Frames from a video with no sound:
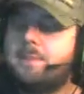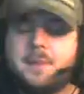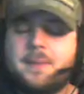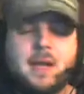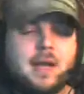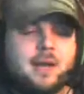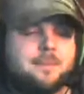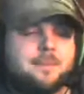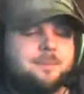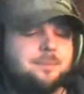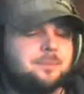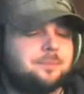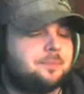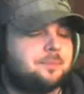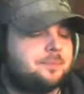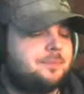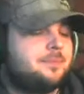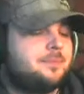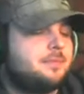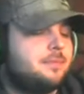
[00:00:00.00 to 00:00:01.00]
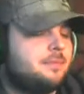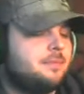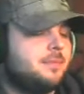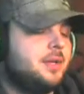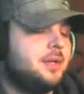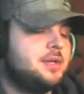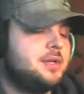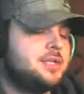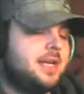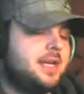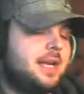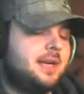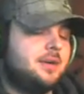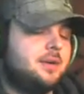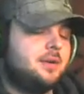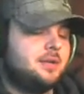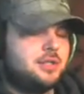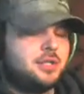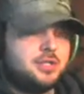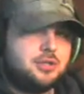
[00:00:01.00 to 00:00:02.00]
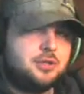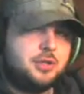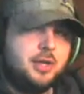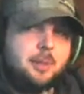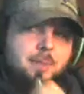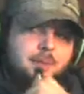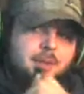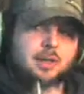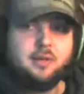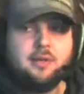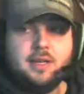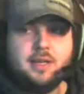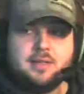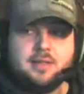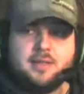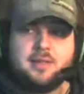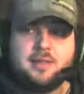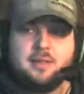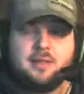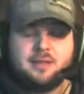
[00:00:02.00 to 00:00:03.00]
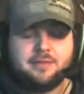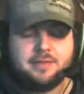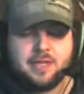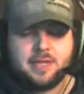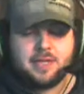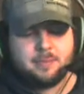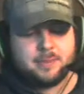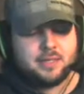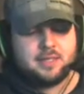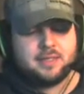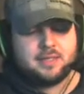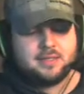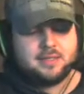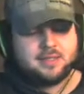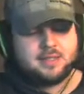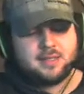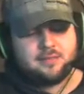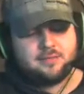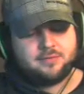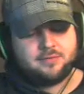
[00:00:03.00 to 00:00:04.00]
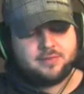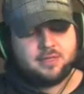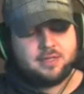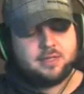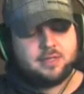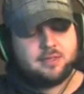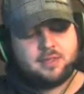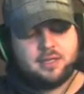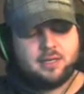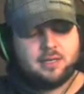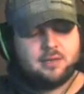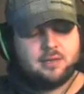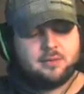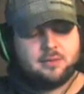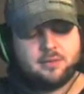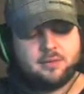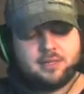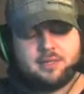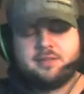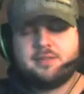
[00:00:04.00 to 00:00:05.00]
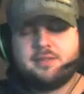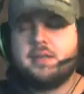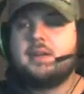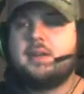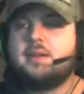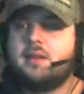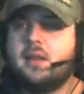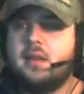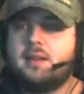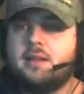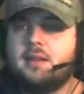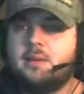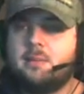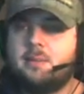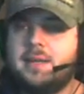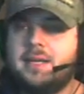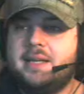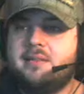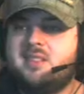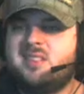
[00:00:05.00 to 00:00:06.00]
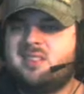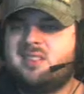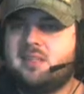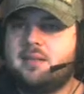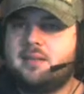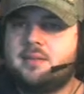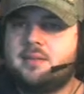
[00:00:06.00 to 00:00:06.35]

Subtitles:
Um, Usually I don't just drip and then instantly vape. I let it sit for, whatever, a little bit, just let